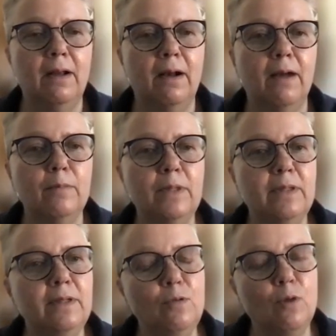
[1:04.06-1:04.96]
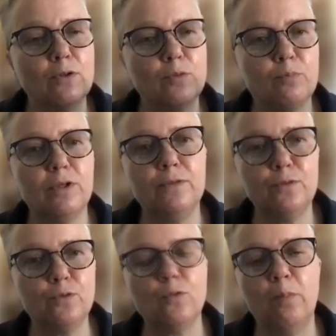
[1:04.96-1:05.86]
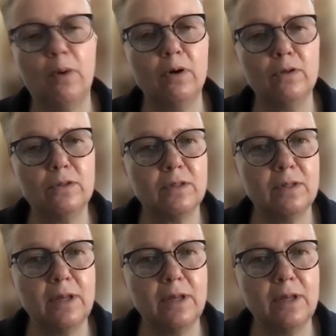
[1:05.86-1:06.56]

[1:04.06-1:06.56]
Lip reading: I mean, he was brief to the point